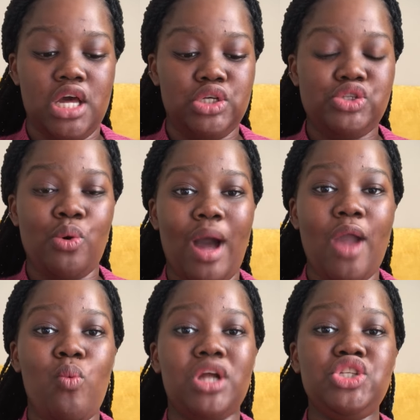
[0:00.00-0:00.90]
So
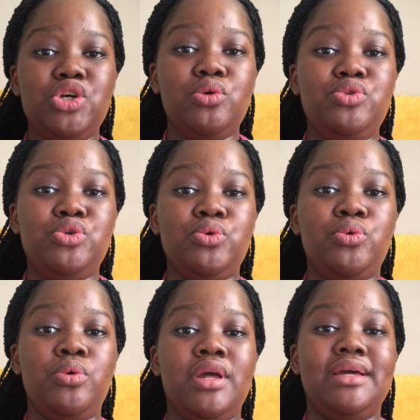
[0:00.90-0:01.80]
I want y'all
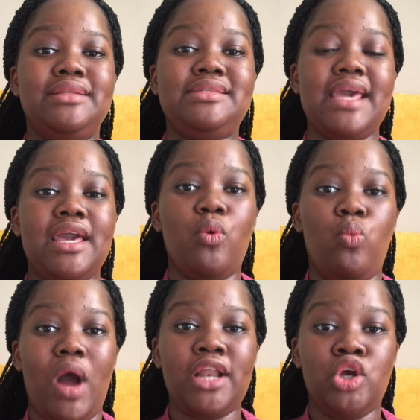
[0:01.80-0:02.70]
to take
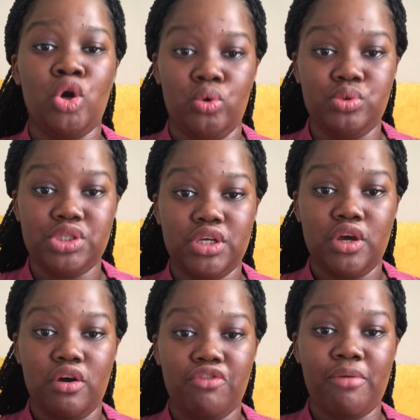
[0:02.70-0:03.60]
one quote
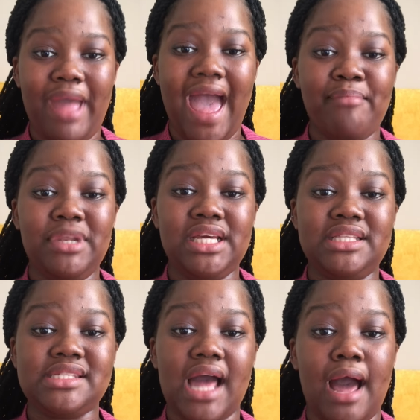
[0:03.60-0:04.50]
from Hamlet's